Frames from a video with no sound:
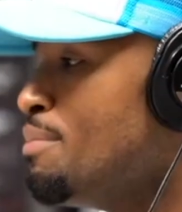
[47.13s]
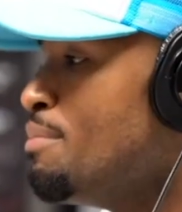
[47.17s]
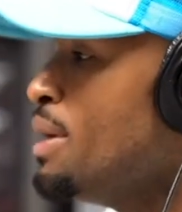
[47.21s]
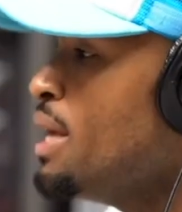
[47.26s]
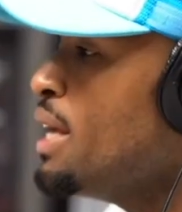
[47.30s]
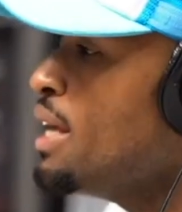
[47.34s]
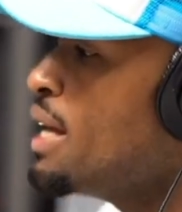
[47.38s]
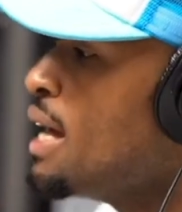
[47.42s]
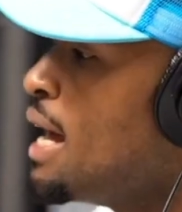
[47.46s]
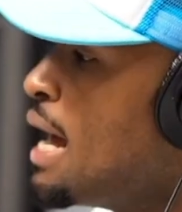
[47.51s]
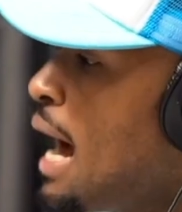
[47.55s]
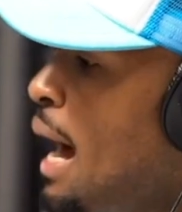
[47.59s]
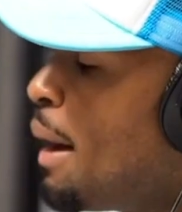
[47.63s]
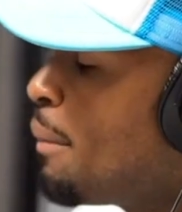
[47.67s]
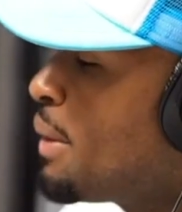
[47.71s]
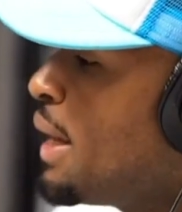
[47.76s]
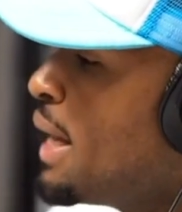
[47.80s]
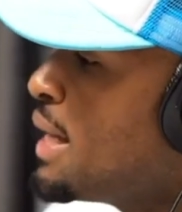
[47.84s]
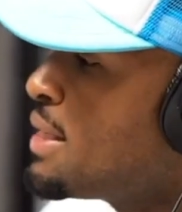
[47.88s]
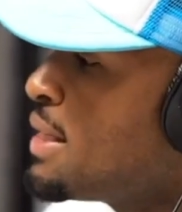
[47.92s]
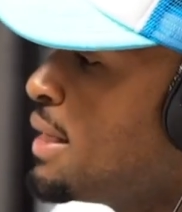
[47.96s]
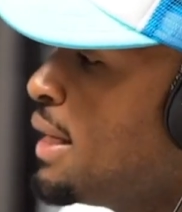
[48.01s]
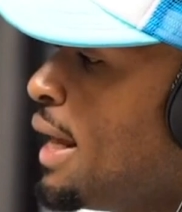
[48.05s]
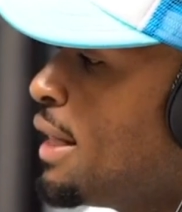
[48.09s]
me. I'm
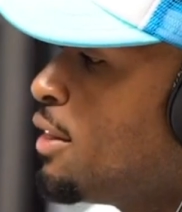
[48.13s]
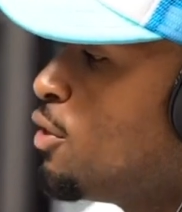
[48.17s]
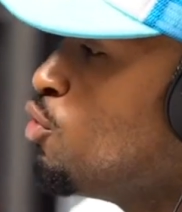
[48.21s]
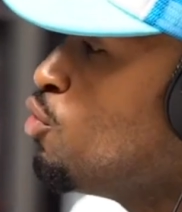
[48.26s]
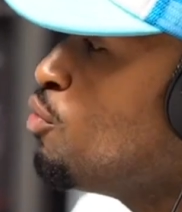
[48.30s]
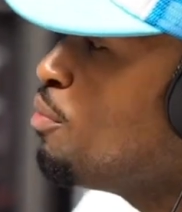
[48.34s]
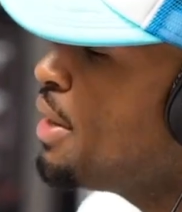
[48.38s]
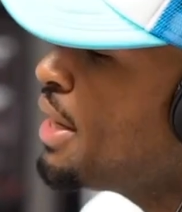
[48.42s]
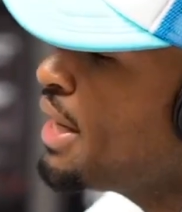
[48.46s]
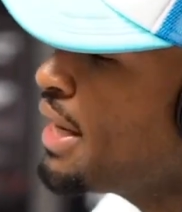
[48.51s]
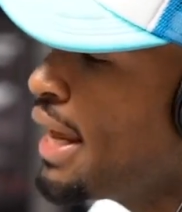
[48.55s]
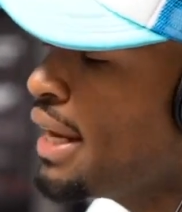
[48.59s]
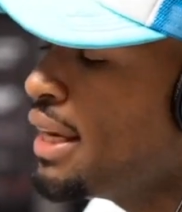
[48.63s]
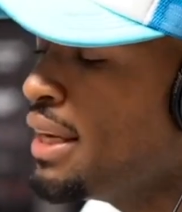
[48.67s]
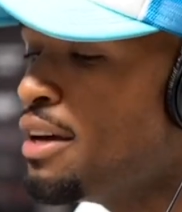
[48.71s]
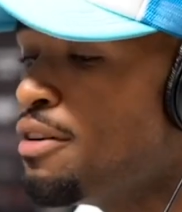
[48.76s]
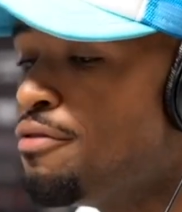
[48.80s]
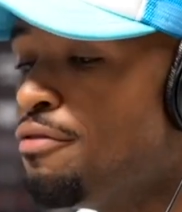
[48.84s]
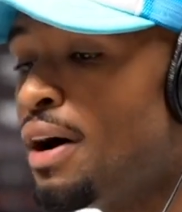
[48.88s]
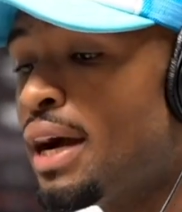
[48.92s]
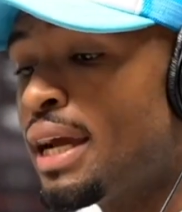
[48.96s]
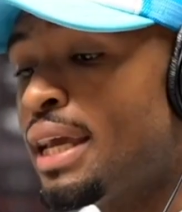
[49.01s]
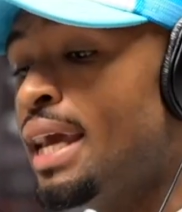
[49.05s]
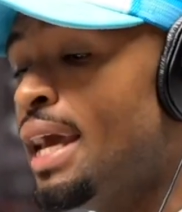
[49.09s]
guessing that through me they
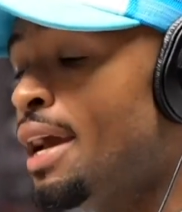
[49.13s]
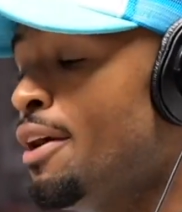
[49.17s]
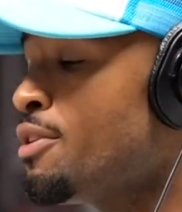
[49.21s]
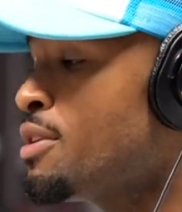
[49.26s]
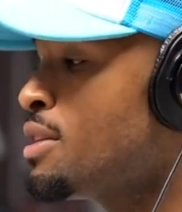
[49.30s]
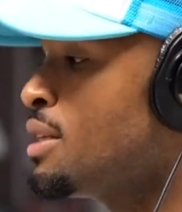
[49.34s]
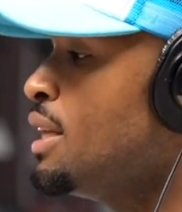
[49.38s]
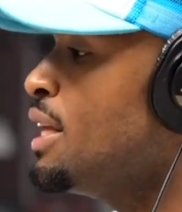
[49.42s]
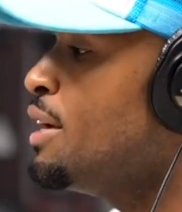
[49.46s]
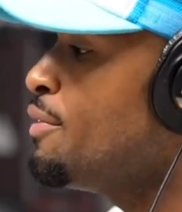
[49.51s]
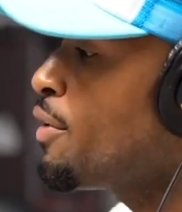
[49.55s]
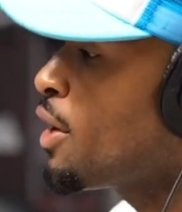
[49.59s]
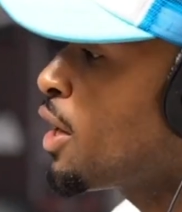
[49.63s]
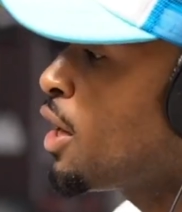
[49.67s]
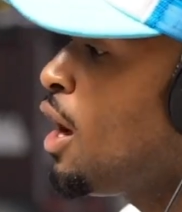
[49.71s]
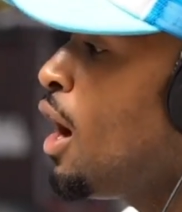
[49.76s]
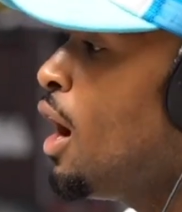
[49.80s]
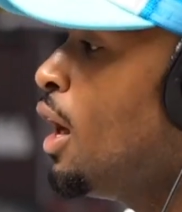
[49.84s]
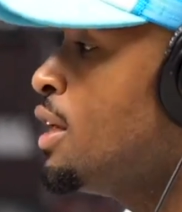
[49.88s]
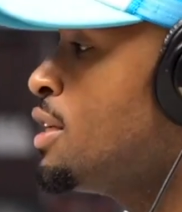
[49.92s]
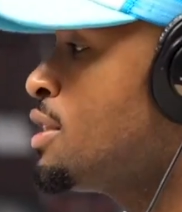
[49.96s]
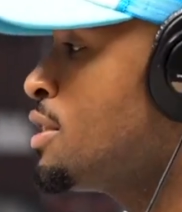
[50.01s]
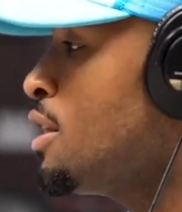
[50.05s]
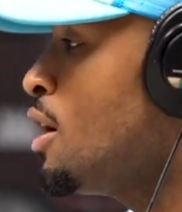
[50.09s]
live vicariously,
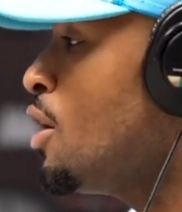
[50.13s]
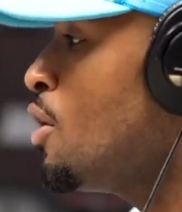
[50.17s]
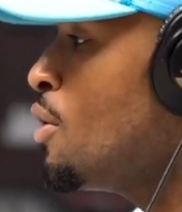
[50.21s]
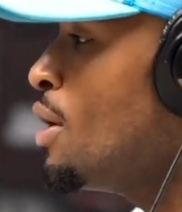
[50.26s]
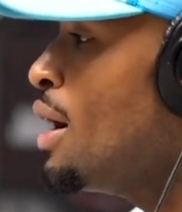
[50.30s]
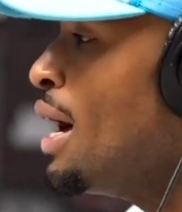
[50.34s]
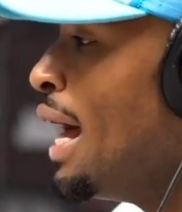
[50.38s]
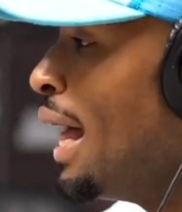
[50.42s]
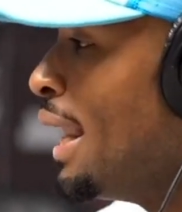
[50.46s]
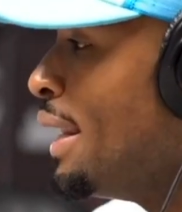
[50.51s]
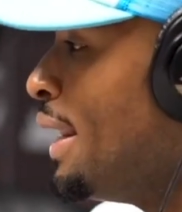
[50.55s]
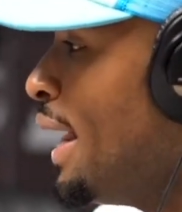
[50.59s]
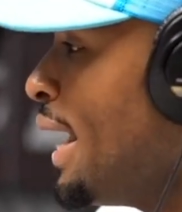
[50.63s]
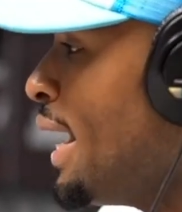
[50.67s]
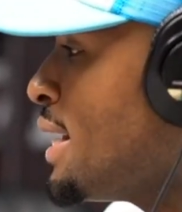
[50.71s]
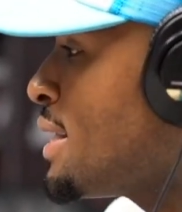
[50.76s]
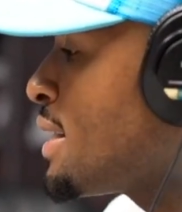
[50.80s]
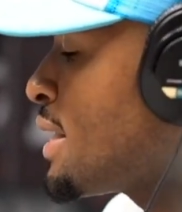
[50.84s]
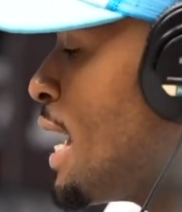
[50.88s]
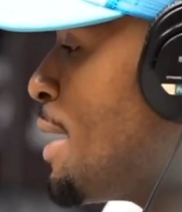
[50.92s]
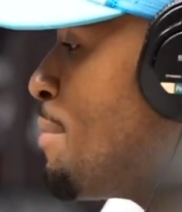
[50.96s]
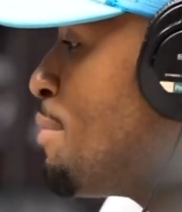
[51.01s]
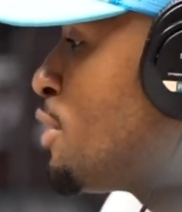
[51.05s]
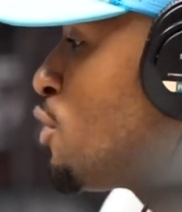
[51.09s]
regardless though.
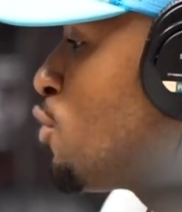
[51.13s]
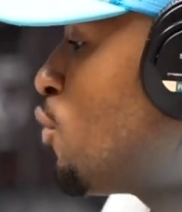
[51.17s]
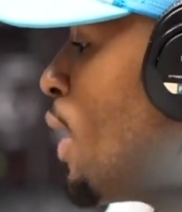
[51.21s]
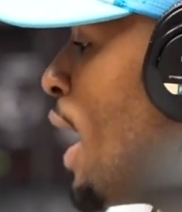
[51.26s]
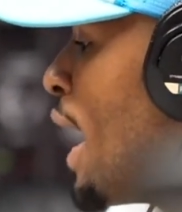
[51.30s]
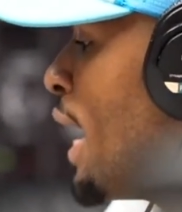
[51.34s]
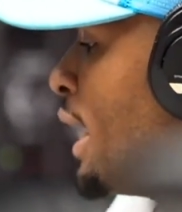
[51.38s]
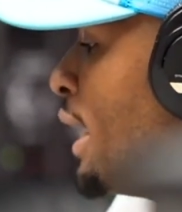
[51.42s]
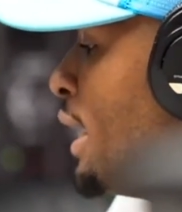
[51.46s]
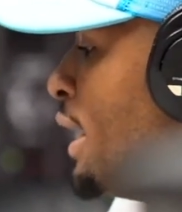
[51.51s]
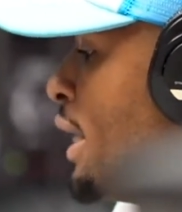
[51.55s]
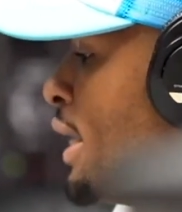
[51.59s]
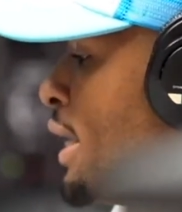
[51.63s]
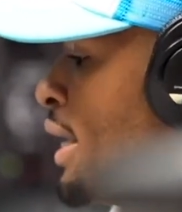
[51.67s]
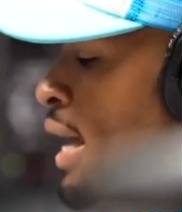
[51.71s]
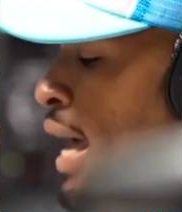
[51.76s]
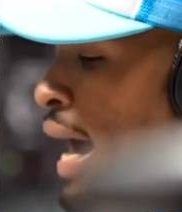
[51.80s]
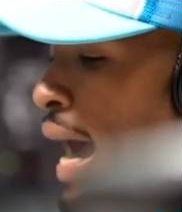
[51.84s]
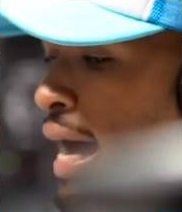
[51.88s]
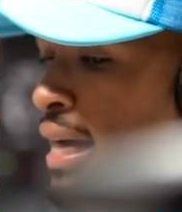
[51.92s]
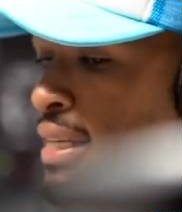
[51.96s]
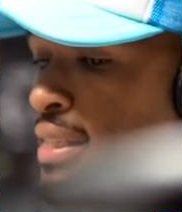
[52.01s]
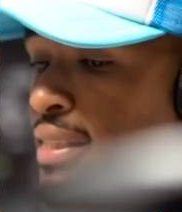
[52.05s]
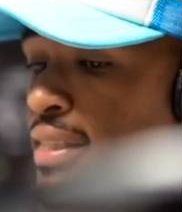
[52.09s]
Landscape is widening.
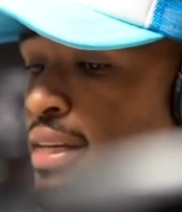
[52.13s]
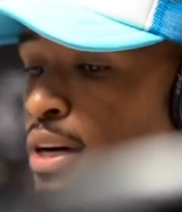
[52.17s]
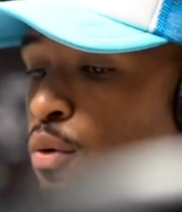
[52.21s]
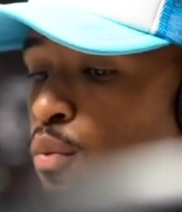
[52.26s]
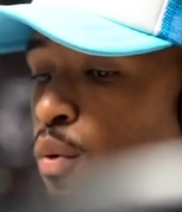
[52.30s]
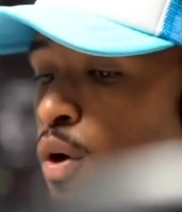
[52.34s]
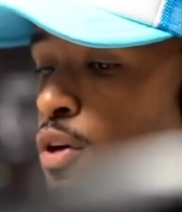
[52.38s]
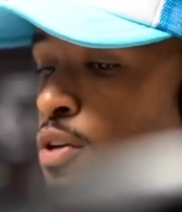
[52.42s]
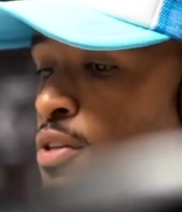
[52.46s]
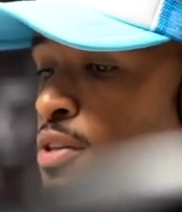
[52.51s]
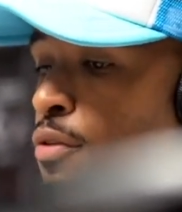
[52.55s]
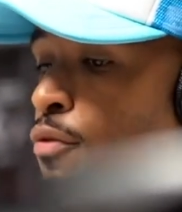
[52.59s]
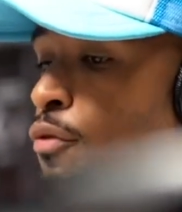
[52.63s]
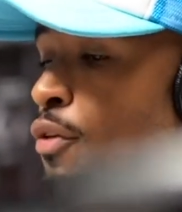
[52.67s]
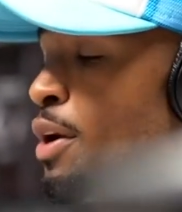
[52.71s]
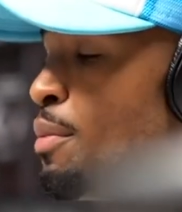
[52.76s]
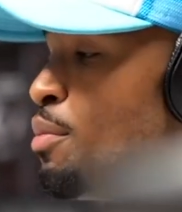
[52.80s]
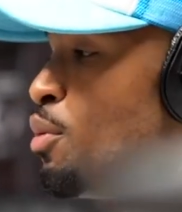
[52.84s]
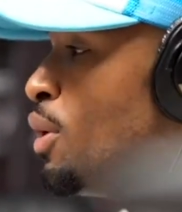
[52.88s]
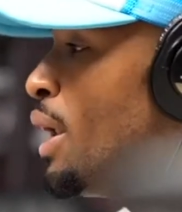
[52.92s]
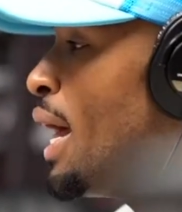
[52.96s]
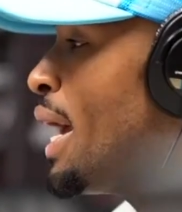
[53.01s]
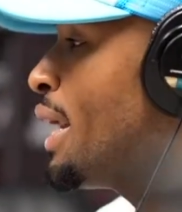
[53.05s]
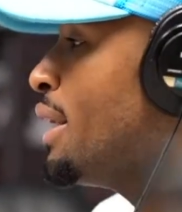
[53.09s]
I still work
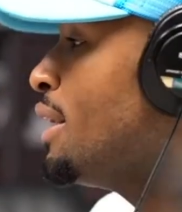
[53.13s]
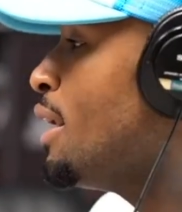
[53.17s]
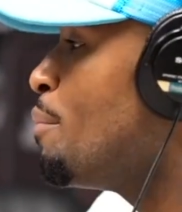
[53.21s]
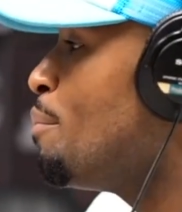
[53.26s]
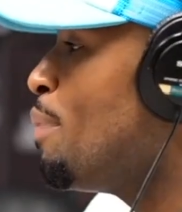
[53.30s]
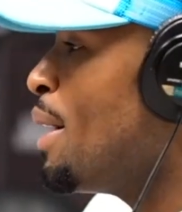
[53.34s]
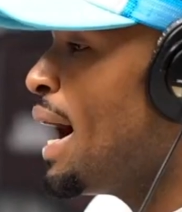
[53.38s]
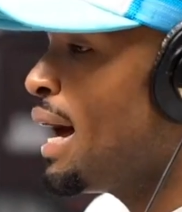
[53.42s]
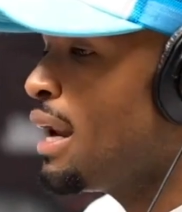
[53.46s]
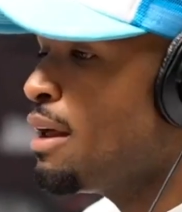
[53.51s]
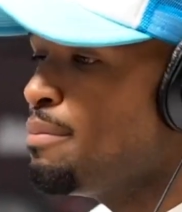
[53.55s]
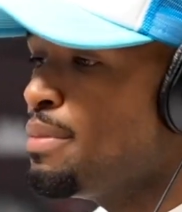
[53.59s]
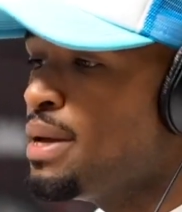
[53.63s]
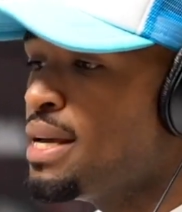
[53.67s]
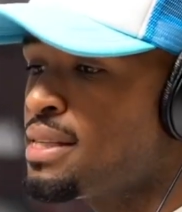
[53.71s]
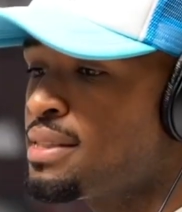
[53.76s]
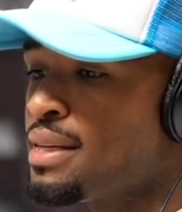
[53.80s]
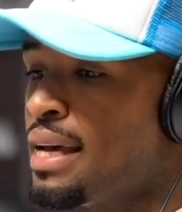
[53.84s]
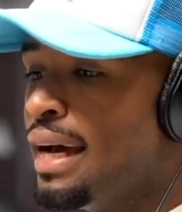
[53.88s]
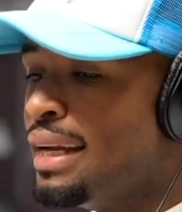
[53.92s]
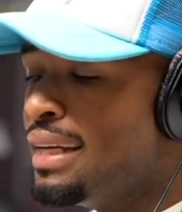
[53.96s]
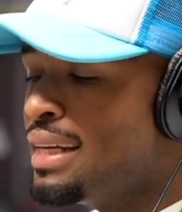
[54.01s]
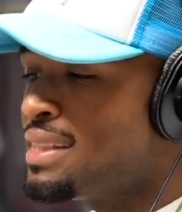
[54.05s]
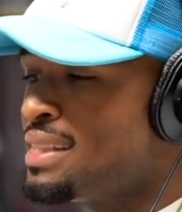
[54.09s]
cerebral like
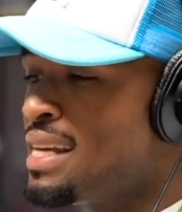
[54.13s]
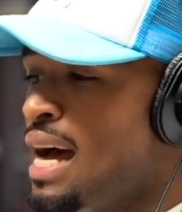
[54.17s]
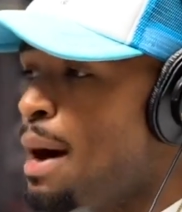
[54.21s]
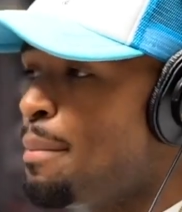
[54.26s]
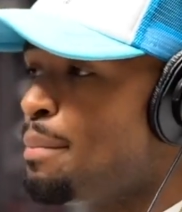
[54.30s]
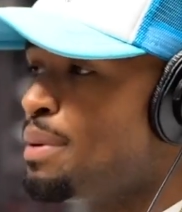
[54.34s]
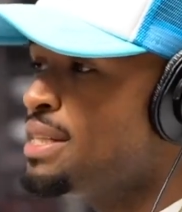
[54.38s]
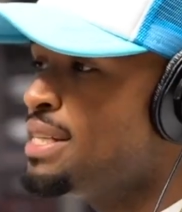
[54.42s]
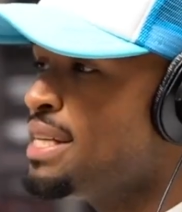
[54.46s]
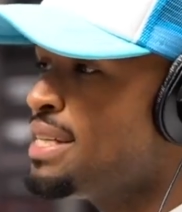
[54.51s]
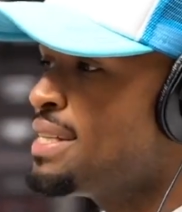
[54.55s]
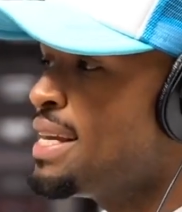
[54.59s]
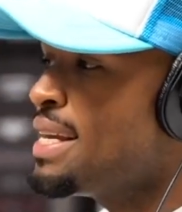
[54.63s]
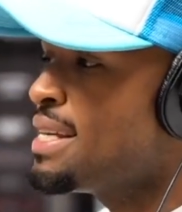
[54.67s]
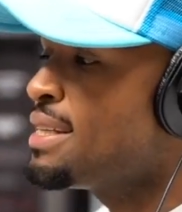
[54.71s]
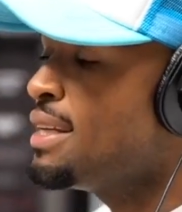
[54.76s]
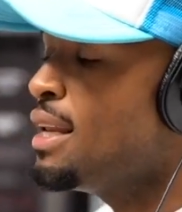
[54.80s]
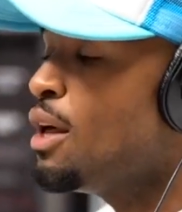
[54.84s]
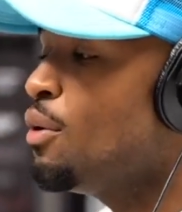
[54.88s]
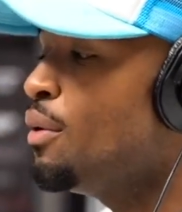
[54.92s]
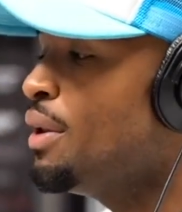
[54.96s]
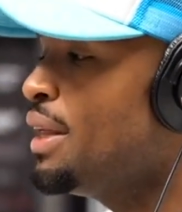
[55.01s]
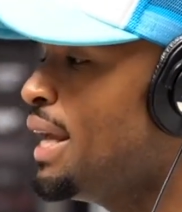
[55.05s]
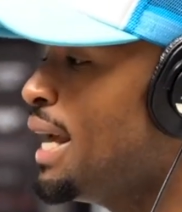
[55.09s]
lobotomist. The top is just as
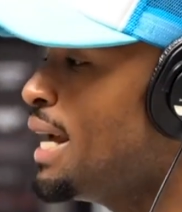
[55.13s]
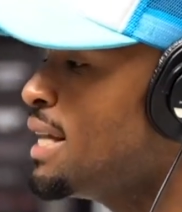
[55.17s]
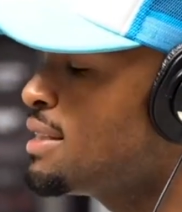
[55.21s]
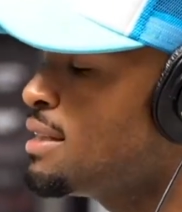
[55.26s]
lonely